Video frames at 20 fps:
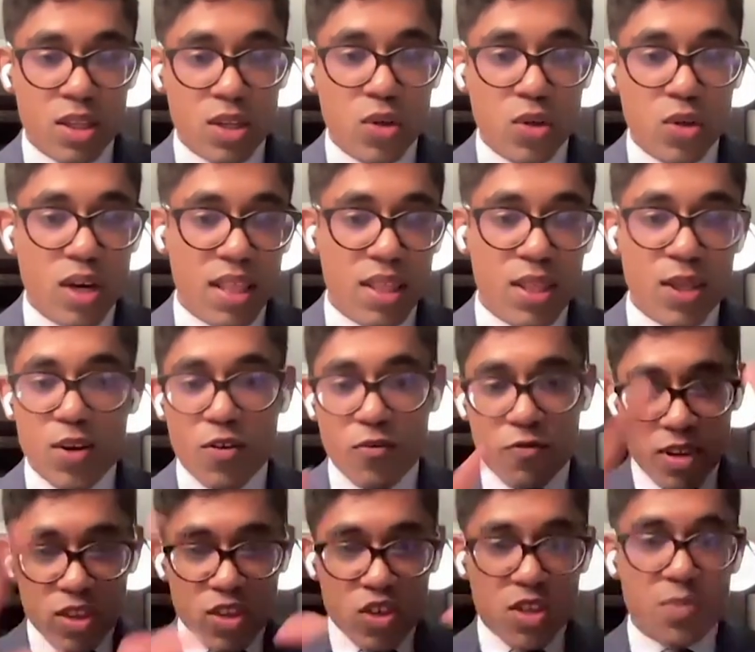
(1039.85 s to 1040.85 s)
You can think
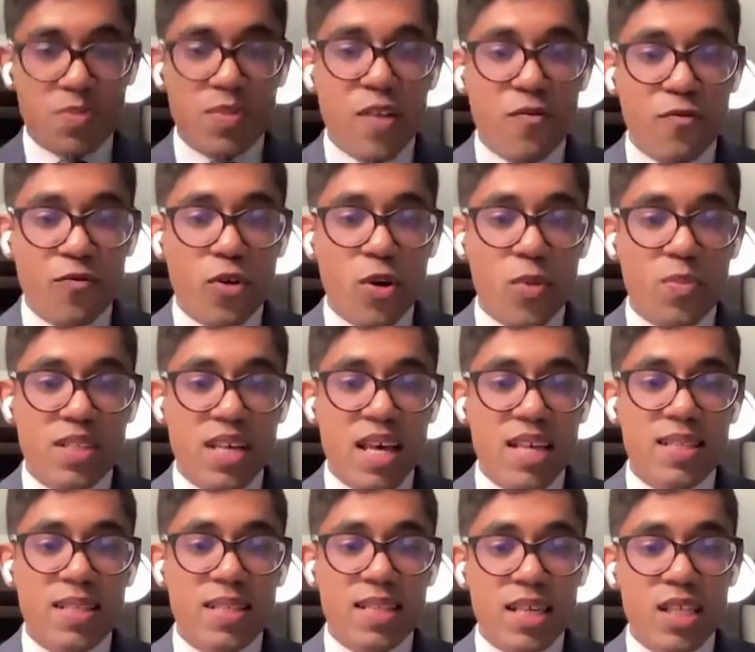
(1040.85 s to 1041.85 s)
of digital platforms
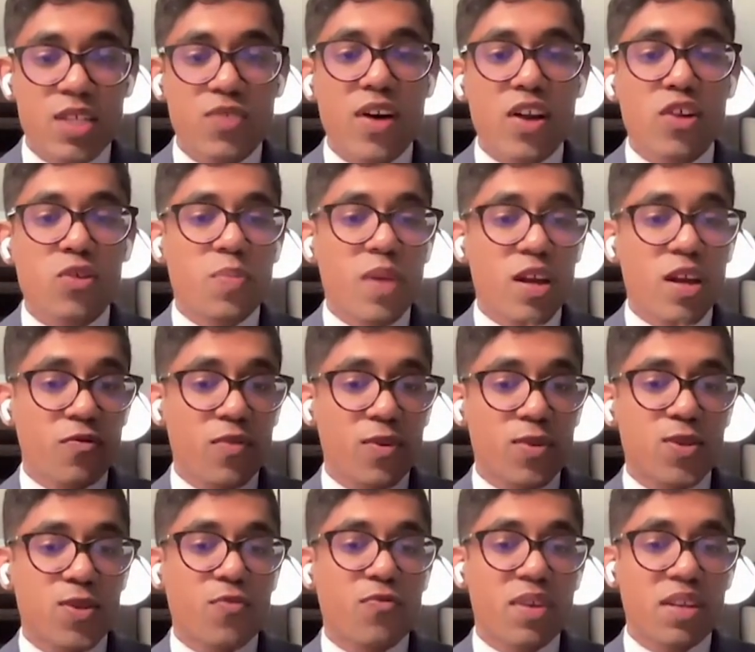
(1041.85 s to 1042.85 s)
as these value
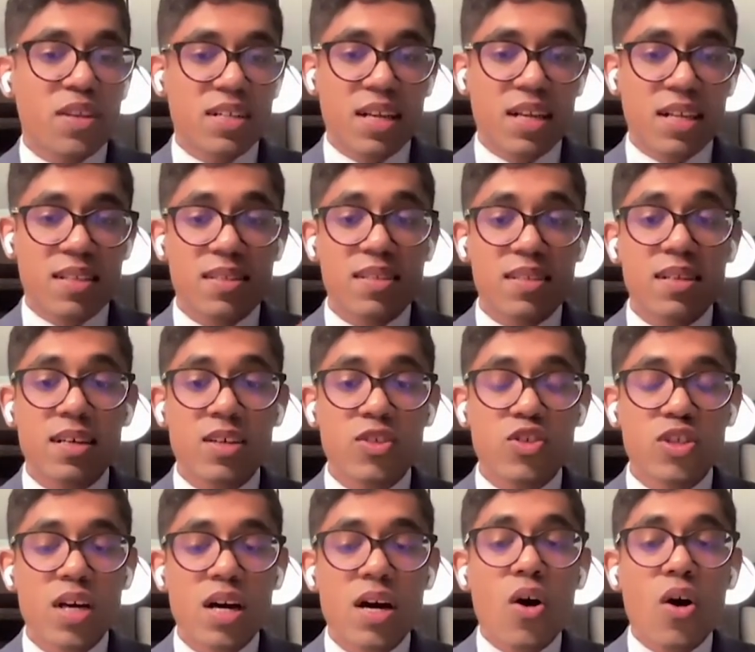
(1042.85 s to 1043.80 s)
benefits of internet search